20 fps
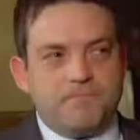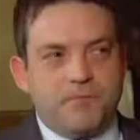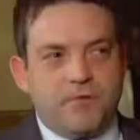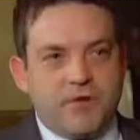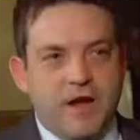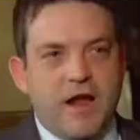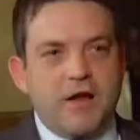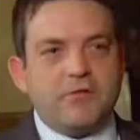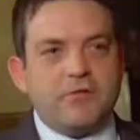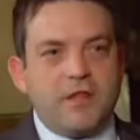
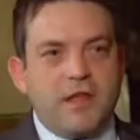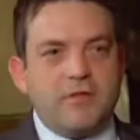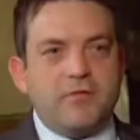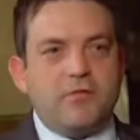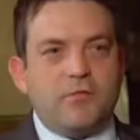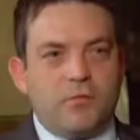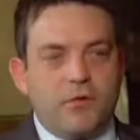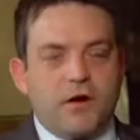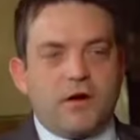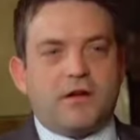Ground
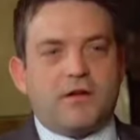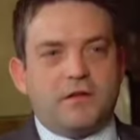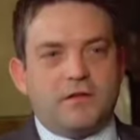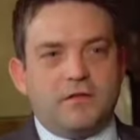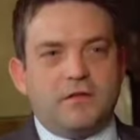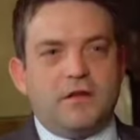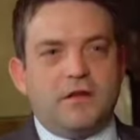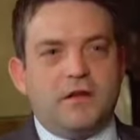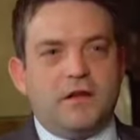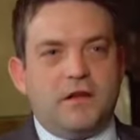level work
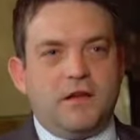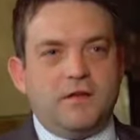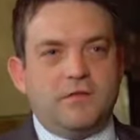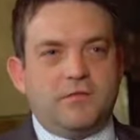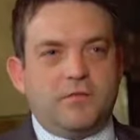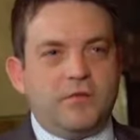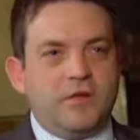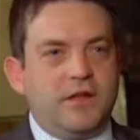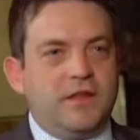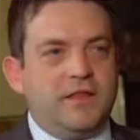
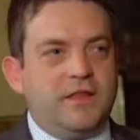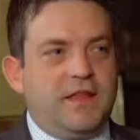is really,